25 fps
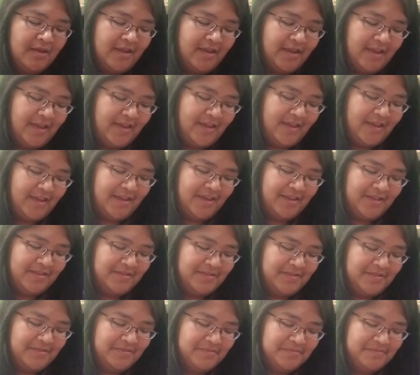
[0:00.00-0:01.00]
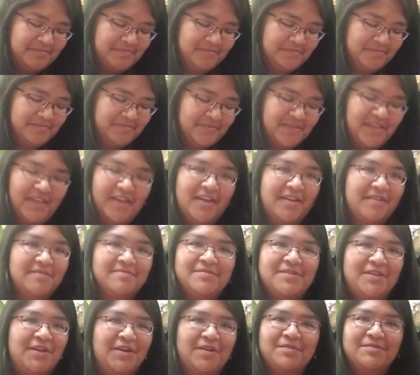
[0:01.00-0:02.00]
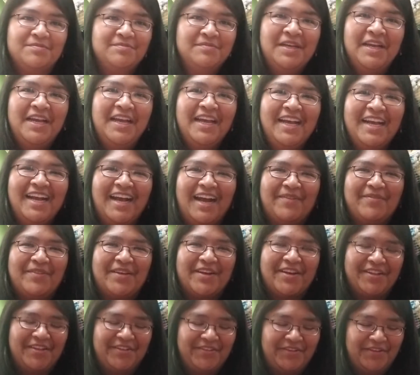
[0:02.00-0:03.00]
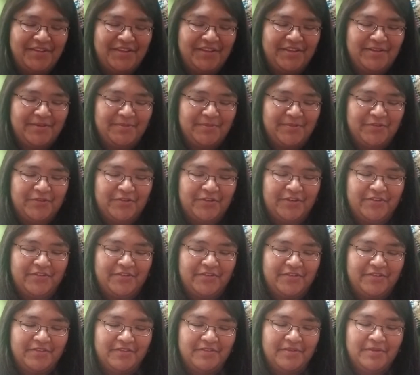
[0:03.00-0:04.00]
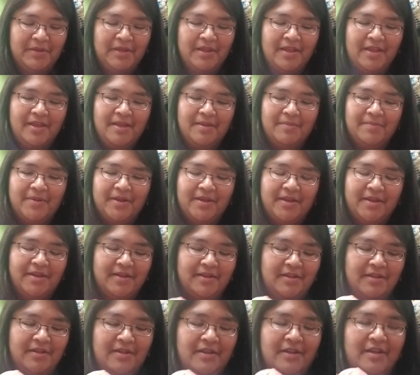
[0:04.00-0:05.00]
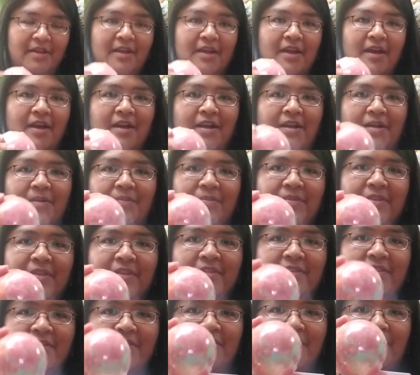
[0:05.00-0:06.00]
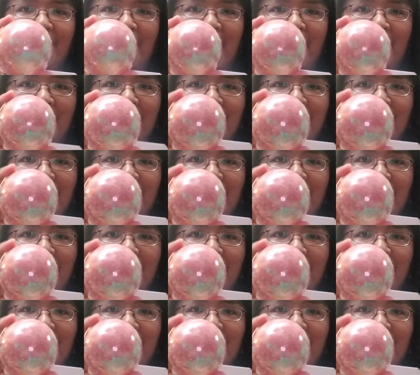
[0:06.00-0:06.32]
And yeah, no, I'm not gonna do any demonstrations. But this is a bath